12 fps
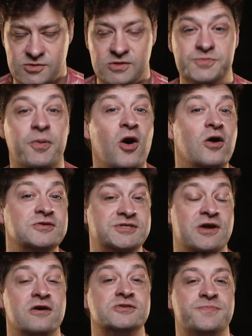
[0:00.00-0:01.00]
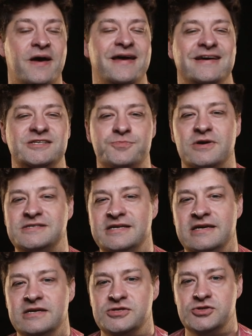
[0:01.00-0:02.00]
So as Paul starts by
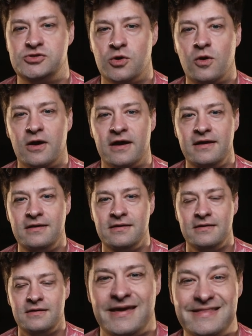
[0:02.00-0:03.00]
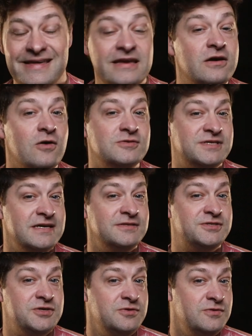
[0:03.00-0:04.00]
expressing his joy, he then goes
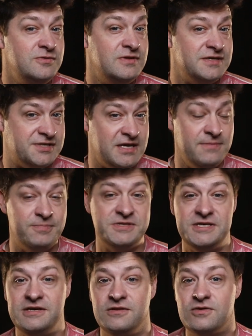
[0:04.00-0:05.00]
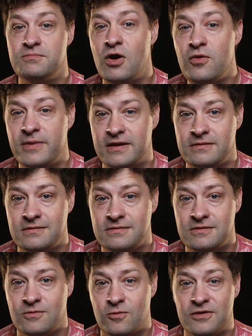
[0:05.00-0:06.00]
into this in particular moment
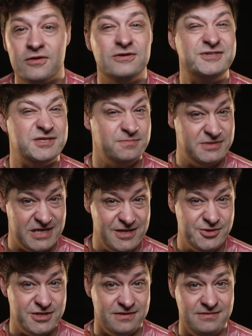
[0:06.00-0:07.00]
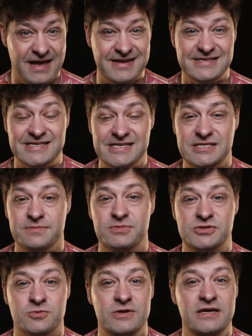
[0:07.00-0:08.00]
where there is some tension that existed
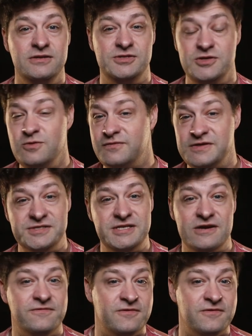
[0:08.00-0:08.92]
between two of his dear